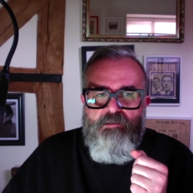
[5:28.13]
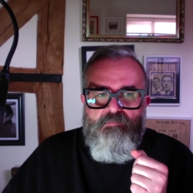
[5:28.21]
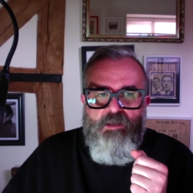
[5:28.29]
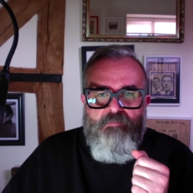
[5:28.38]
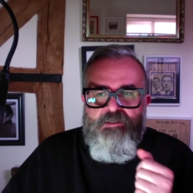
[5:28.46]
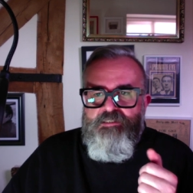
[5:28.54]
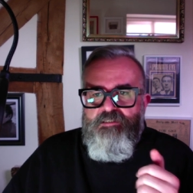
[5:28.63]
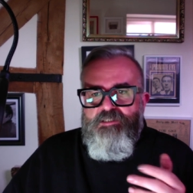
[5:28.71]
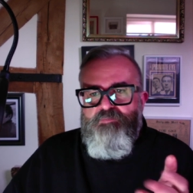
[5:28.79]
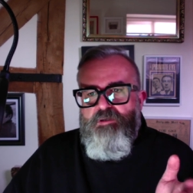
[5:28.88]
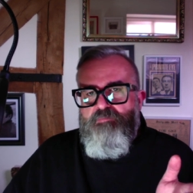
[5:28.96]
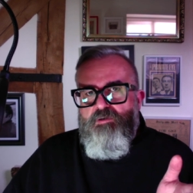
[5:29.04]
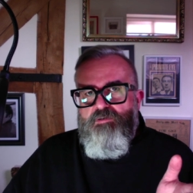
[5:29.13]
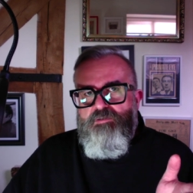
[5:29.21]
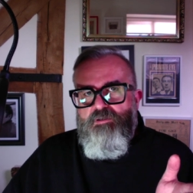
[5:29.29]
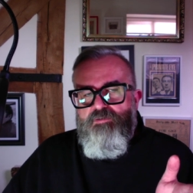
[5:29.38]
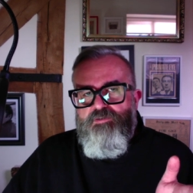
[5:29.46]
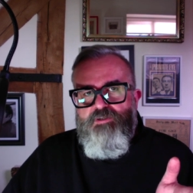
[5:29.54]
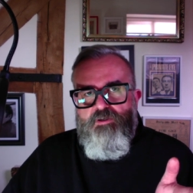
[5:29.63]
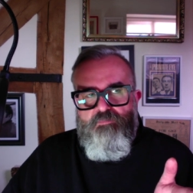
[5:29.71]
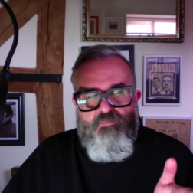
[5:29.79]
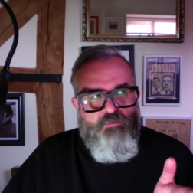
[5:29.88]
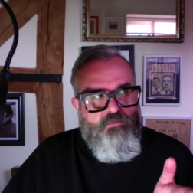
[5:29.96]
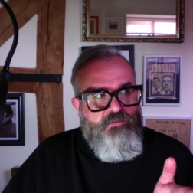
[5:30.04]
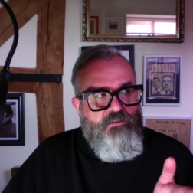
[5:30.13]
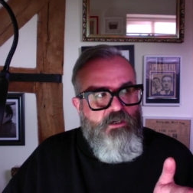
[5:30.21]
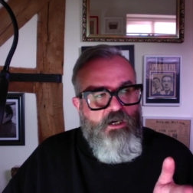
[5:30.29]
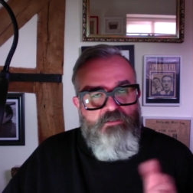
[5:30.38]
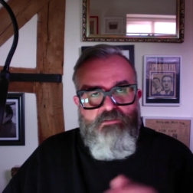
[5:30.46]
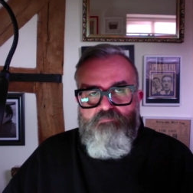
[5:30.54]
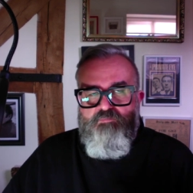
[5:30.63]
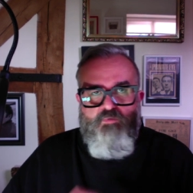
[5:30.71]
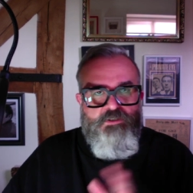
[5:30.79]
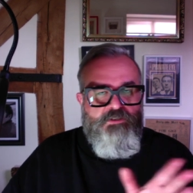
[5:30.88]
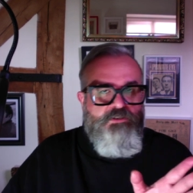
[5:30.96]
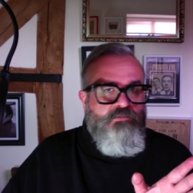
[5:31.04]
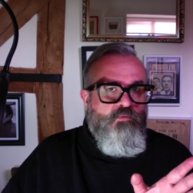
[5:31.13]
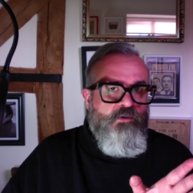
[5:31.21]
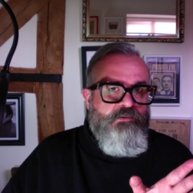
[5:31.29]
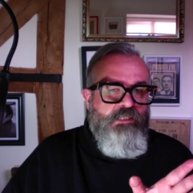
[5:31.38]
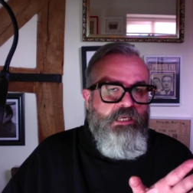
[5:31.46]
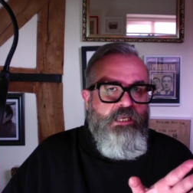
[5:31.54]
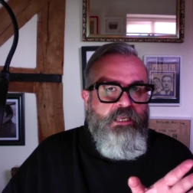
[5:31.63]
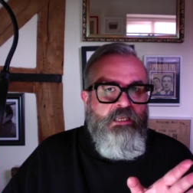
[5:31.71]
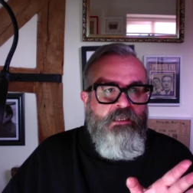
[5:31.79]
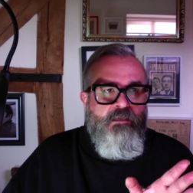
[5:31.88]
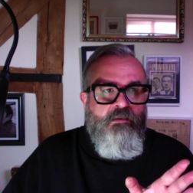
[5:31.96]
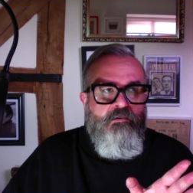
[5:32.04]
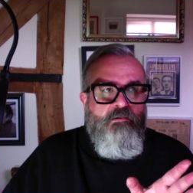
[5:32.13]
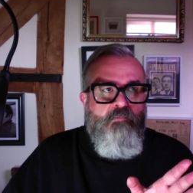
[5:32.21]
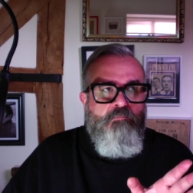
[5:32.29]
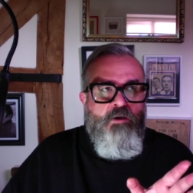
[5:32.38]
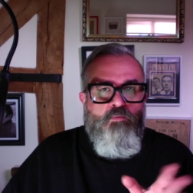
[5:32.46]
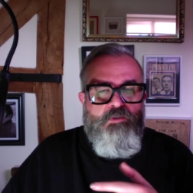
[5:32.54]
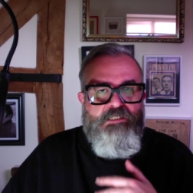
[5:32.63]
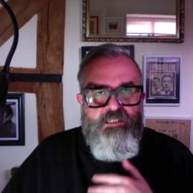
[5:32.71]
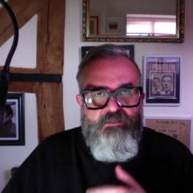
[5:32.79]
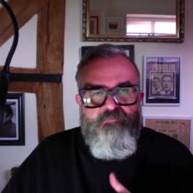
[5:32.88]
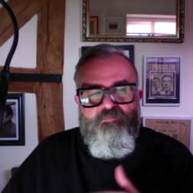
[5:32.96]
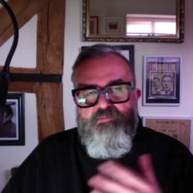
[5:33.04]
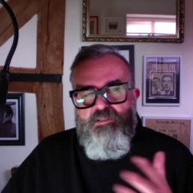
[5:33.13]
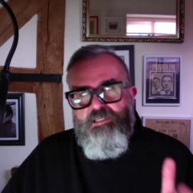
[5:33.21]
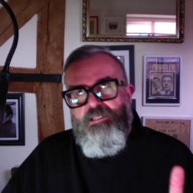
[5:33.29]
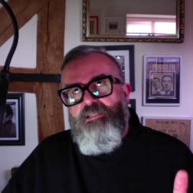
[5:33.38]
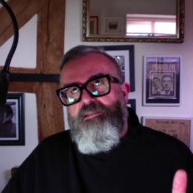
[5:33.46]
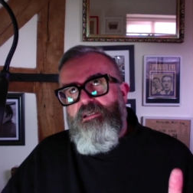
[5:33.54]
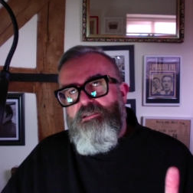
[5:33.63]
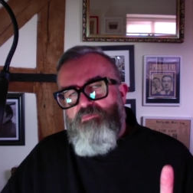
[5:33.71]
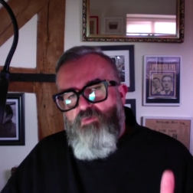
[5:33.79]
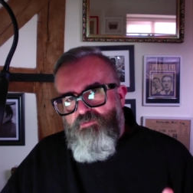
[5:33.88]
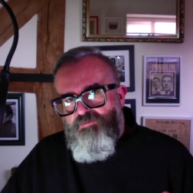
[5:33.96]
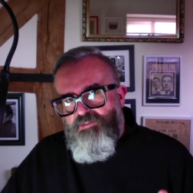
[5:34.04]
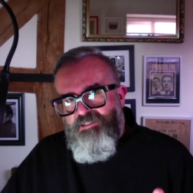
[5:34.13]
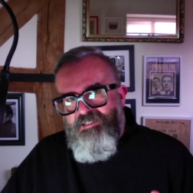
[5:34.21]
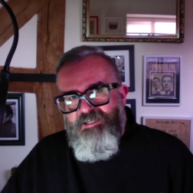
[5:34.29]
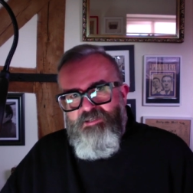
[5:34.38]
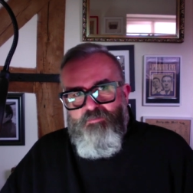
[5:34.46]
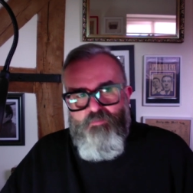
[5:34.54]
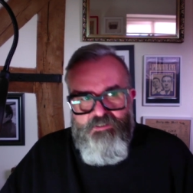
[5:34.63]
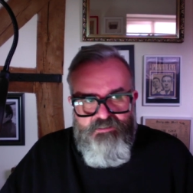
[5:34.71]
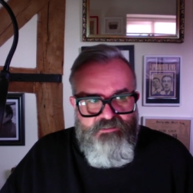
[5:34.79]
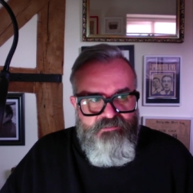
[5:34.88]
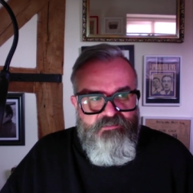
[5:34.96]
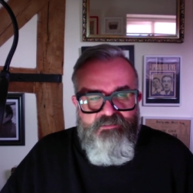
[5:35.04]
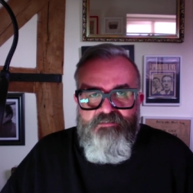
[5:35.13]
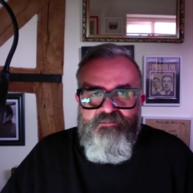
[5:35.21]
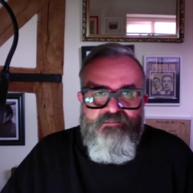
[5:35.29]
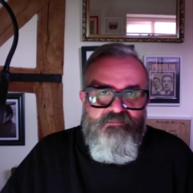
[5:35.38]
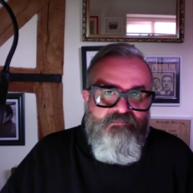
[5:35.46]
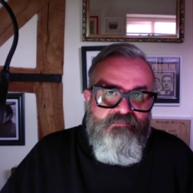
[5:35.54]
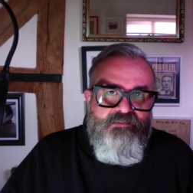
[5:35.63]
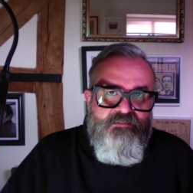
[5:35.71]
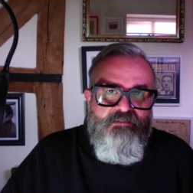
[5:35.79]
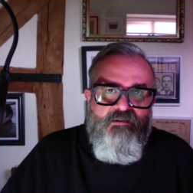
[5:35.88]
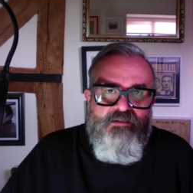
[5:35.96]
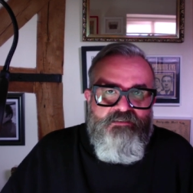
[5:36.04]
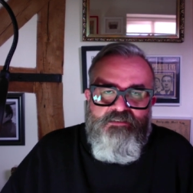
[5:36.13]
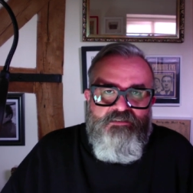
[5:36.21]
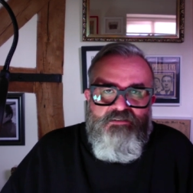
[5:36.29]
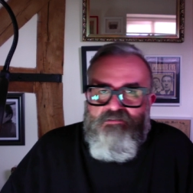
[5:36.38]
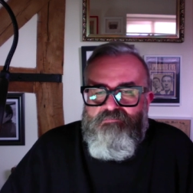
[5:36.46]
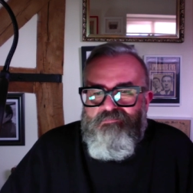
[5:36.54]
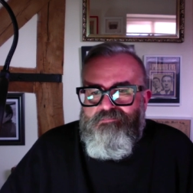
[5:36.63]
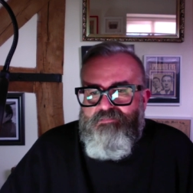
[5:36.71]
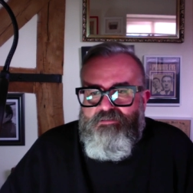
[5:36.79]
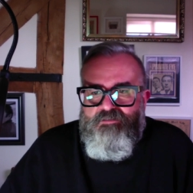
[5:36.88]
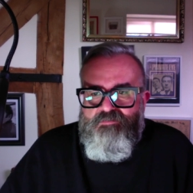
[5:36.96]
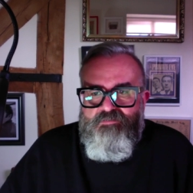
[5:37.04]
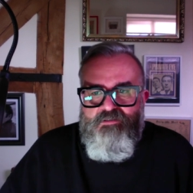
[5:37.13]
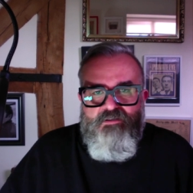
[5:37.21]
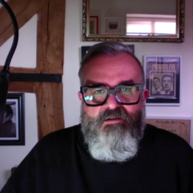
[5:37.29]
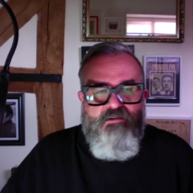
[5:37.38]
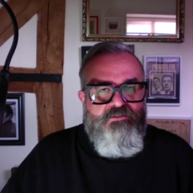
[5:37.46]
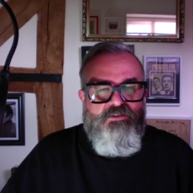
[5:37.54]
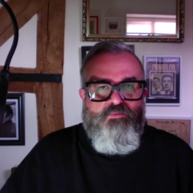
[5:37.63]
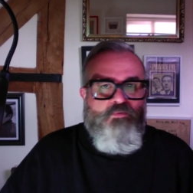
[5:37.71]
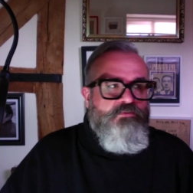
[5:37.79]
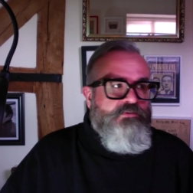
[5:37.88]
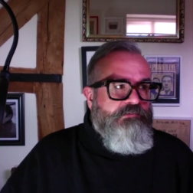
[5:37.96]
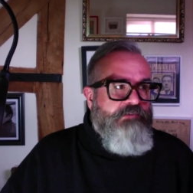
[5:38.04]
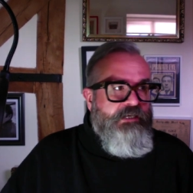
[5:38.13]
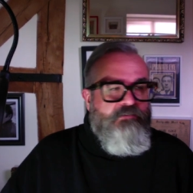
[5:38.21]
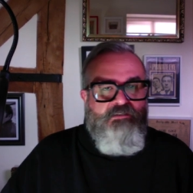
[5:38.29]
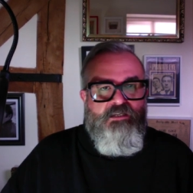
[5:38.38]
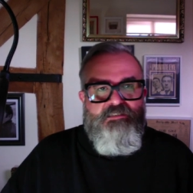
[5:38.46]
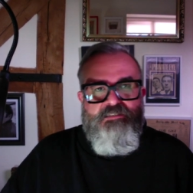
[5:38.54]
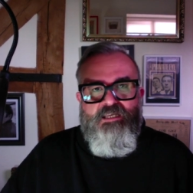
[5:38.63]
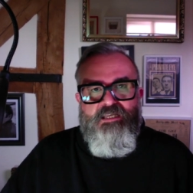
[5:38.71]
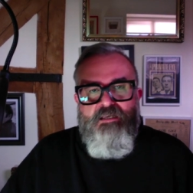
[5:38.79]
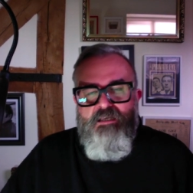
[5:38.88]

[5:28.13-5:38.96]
I mean, there's people on the Tottenham board I wish weren't there, but we live in a democracy, in a Western society, so you can't just wander around like saying,